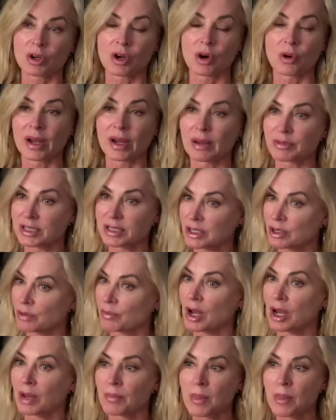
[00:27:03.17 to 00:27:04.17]
We're going up to see your
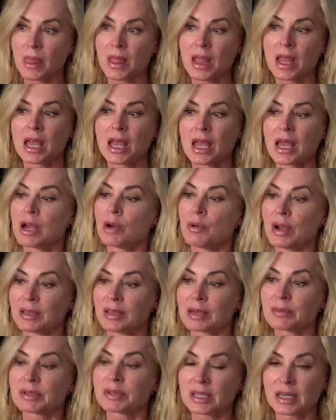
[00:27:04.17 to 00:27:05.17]
mom. We
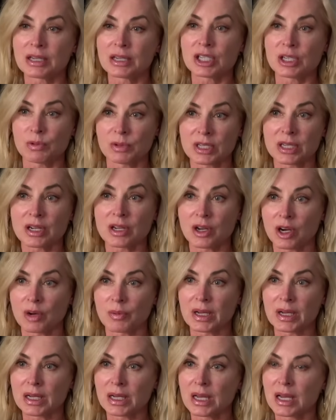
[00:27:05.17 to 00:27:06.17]
ended up sitting, she was in a
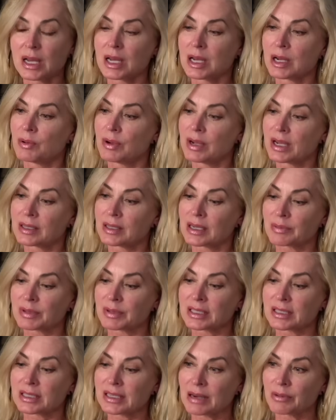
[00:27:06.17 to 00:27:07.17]
coma. We ended up
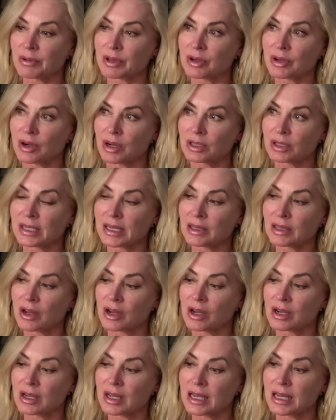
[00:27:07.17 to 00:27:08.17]
and sat with her all day
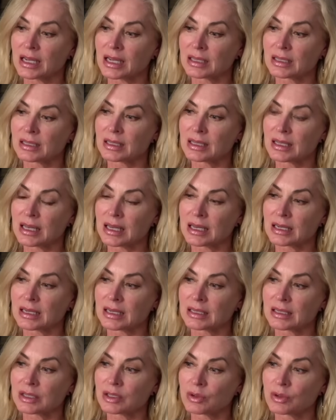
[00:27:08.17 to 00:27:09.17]
long, and
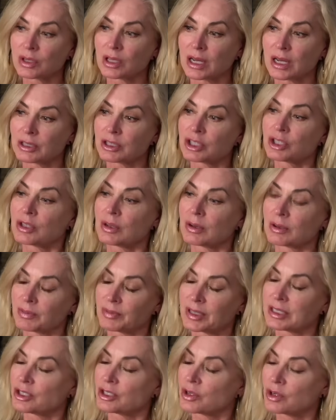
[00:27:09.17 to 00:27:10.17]
at 2 o'clock,
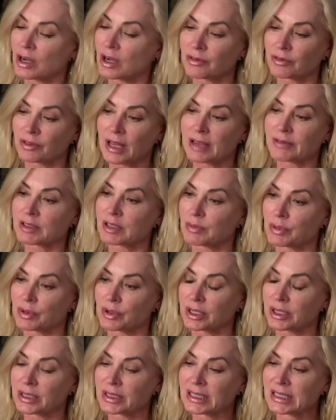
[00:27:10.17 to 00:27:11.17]
it took off life
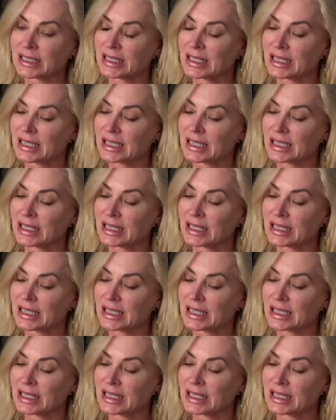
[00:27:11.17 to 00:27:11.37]
support.